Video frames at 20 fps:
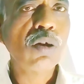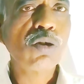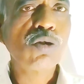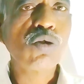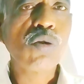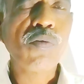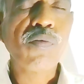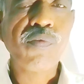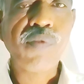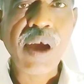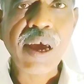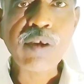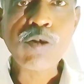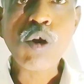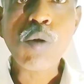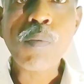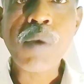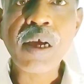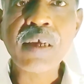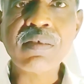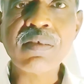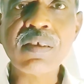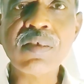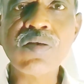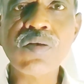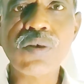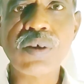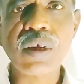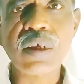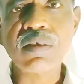So
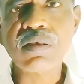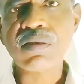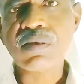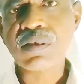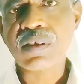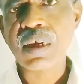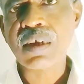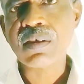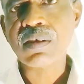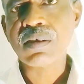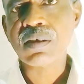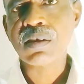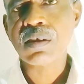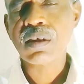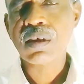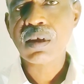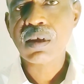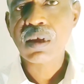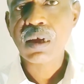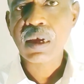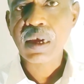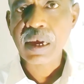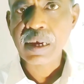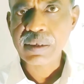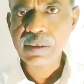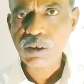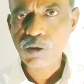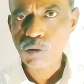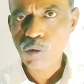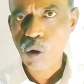Vancomycin-Resistant
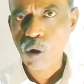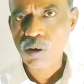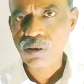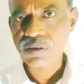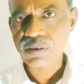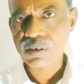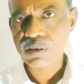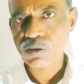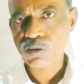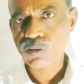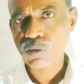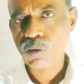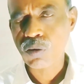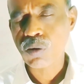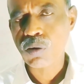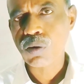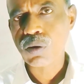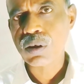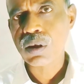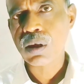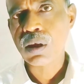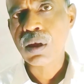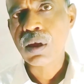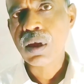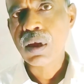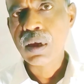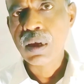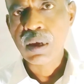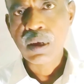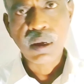Enterococci. So
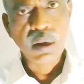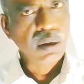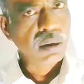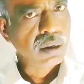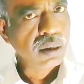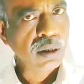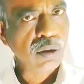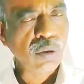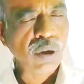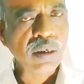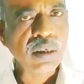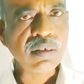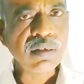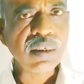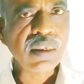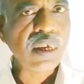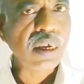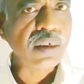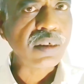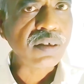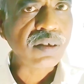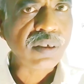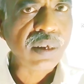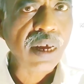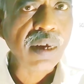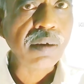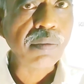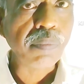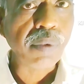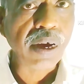you can easily
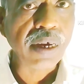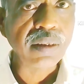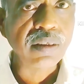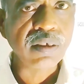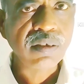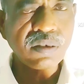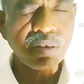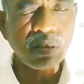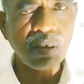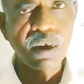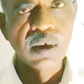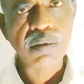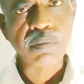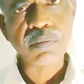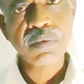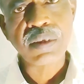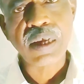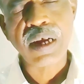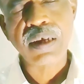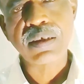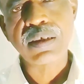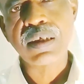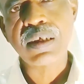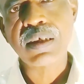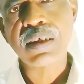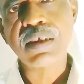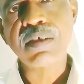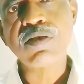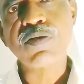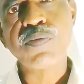understand by this term that
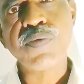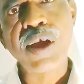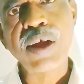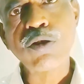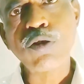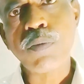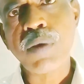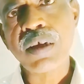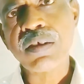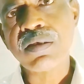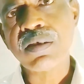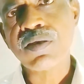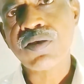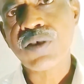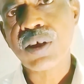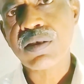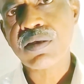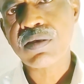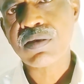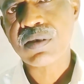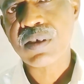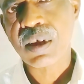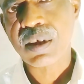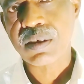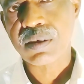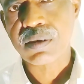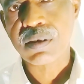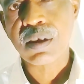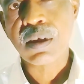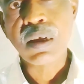it is
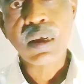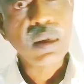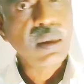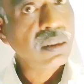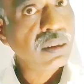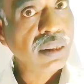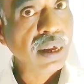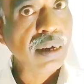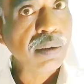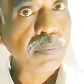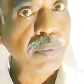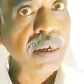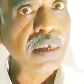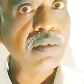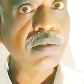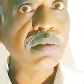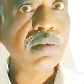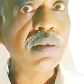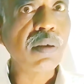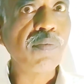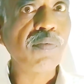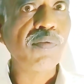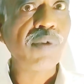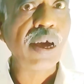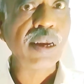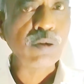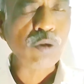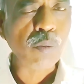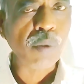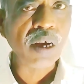vancomycin-resistant. That means
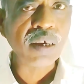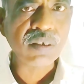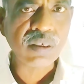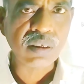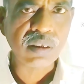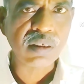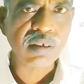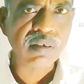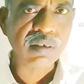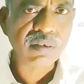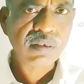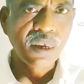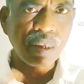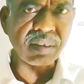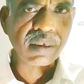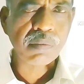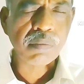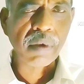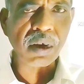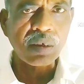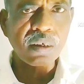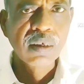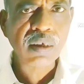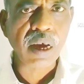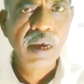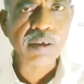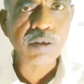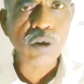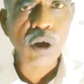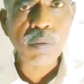vancomycin, this is nothing but a
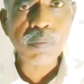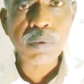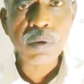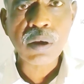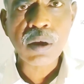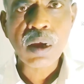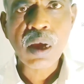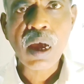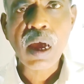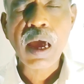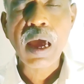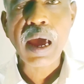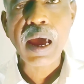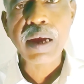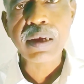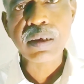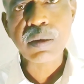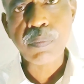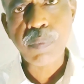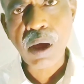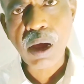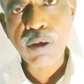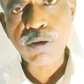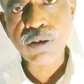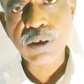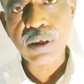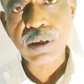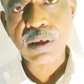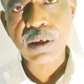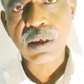kind of
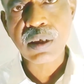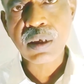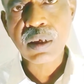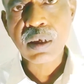antibiotic.